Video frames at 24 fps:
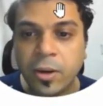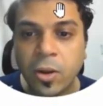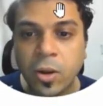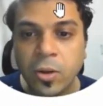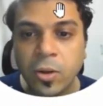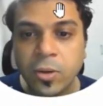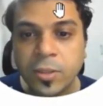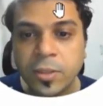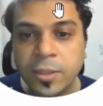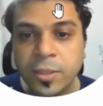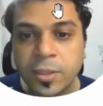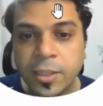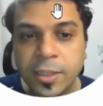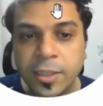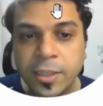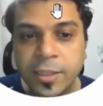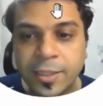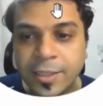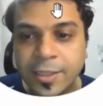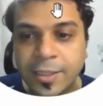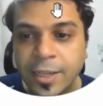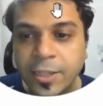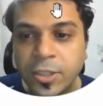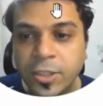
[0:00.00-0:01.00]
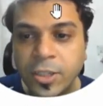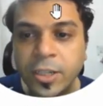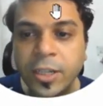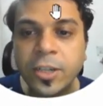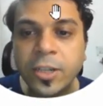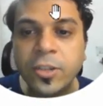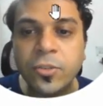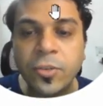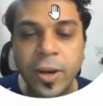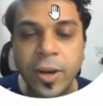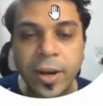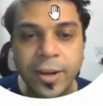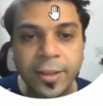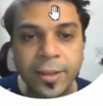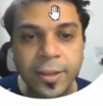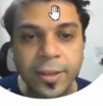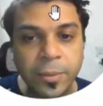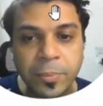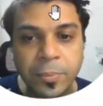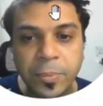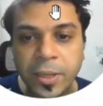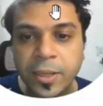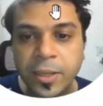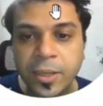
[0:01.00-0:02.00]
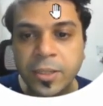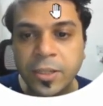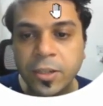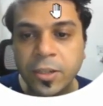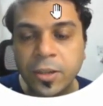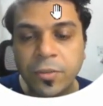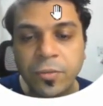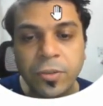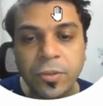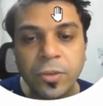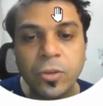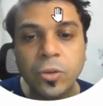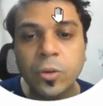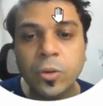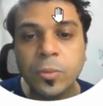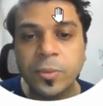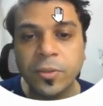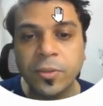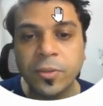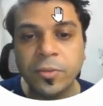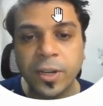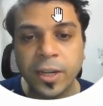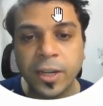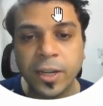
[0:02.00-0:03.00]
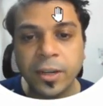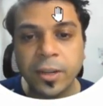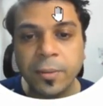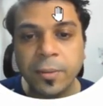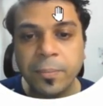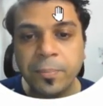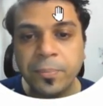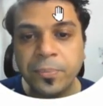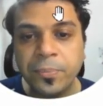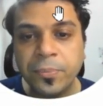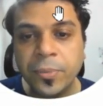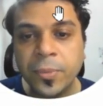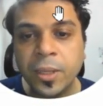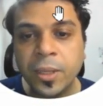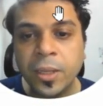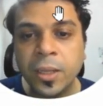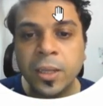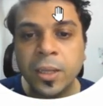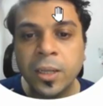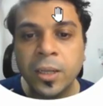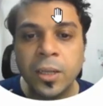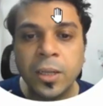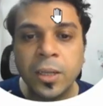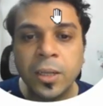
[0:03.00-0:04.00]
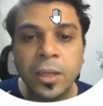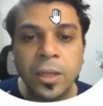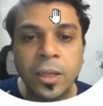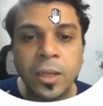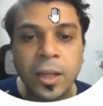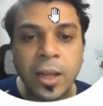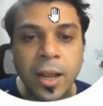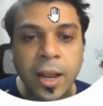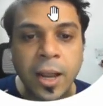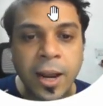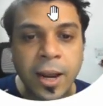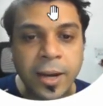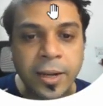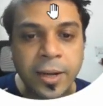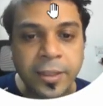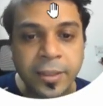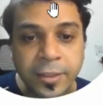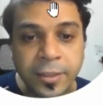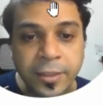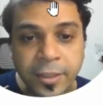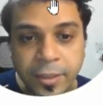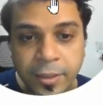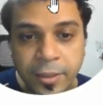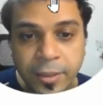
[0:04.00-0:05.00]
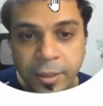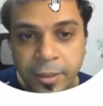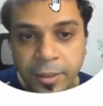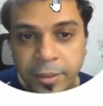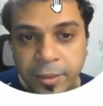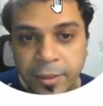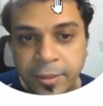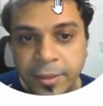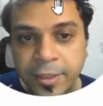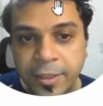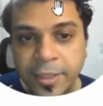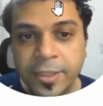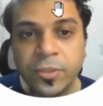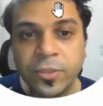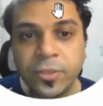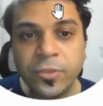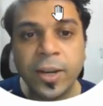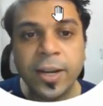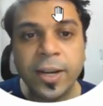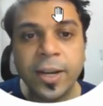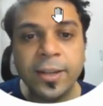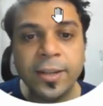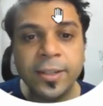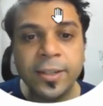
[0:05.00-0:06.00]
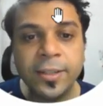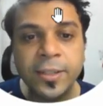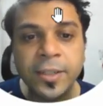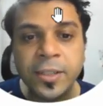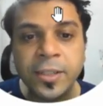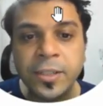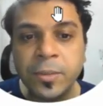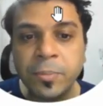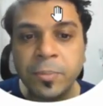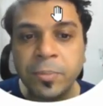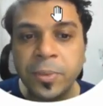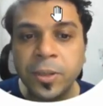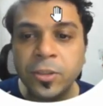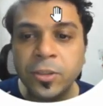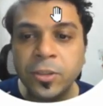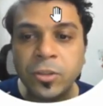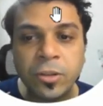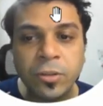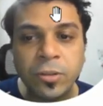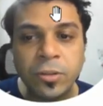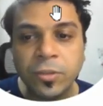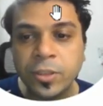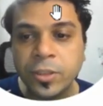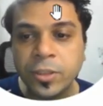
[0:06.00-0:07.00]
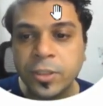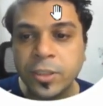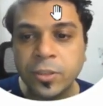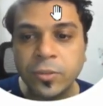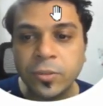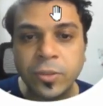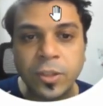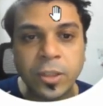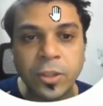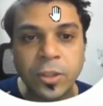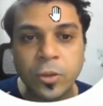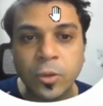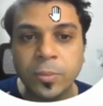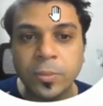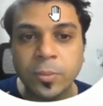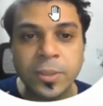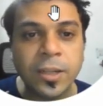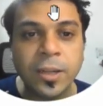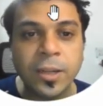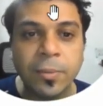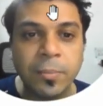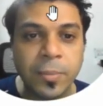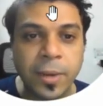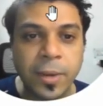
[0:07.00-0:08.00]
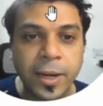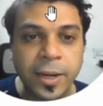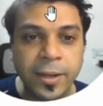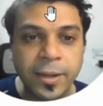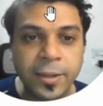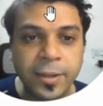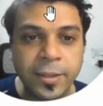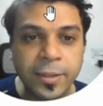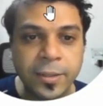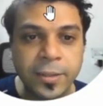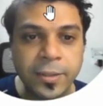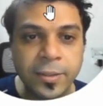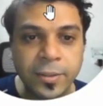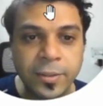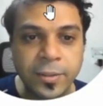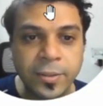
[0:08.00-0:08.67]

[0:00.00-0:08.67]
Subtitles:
paradox is essentially a trend that appears in different groups of data, and this trend disappears or reverses when the groups are combined.